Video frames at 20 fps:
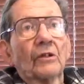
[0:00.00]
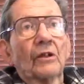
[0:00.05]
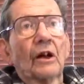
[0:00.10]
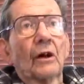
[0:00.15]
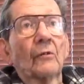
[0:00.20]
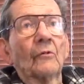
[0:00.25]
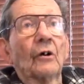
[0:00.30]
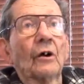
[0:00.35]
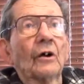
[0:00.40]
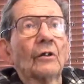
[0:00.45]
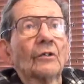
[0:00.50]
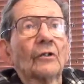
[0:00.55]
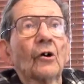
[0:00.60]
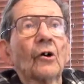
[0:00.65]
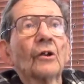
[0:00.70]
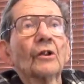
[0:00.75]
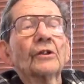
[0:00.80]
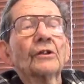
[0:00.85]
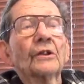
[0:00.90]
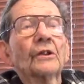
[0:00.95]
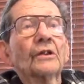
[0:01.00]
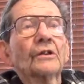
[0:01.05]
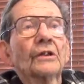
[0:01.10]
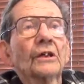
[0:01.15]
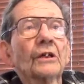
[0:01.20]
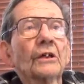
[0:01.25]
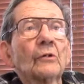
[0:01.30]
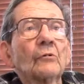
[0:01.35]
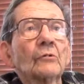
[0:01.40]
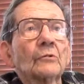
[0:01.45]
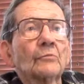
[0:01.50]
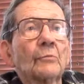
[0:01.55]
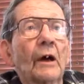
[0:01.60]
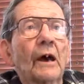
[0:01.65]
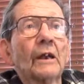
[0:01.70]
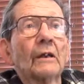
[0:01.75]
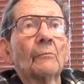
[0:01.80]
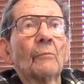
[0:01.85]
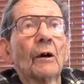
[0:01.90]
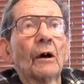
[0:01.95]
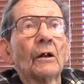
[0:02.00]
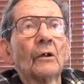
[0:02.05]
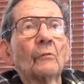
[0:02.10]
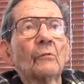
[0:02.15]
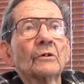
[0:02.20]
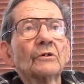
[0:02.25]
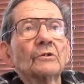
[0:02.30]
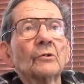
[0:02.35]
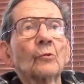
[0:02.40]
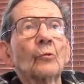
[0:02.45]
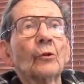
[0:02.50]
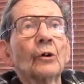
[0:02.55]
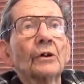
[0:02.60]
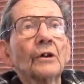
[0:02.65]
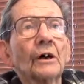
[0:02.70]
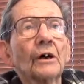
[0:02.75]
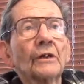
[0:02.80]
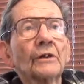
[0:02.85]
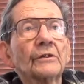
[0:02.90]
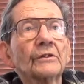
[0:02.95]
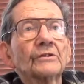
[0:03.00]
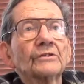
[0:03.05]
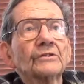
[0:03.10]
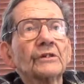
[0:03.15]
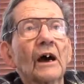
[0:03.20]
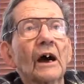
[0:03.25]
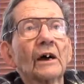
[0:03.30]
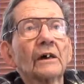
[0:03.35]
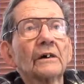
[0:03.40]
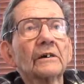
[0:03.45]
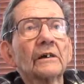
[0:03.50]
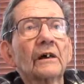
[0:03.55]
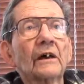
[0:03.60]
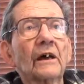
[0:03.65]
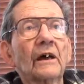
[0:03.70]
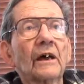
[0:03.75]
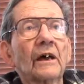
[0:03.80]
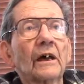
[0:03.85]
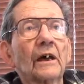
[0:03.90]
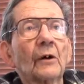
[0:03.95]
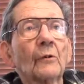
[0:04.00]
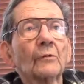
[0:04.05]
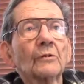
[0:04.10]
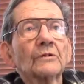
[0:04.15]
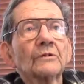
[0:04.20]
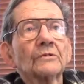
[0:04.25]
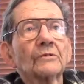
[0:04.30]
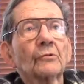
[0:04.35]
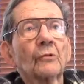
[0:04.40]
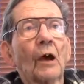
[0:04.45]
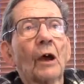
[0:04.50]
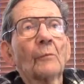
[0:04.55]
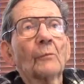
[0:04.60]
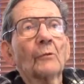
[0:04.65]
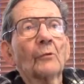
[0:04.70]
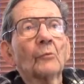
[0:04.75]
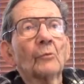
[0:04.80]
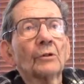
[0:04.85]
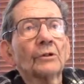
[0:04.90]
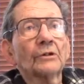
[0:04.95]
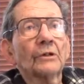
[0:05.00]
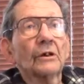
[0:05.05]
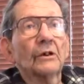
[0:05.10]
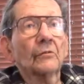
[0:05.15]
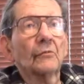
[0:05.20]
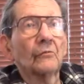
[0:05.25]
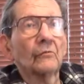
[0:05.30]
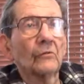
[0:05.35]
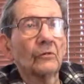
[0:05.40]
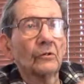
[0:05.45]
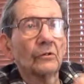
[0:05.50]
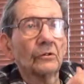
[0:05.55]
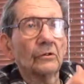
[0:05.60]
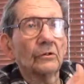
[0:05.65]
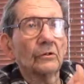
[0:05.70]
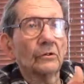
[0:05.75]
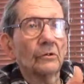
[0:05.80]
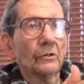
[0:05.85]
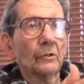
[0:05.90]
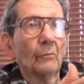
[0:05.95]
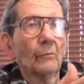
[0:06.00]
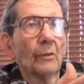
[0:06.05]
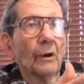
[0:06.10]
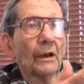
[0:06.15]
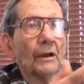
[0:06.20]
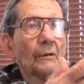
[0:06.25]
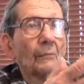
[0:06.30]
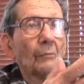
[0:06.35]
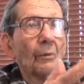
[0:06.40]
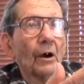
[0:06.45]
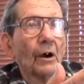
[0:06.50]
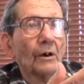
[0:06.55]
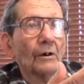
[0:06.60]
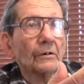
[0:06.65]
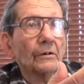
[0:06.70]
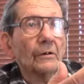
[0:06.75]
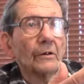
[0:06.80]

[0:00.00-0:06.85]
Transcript: a lot. The only thing that was bad about it was the wood on the stock. It was crappy, but the metal part,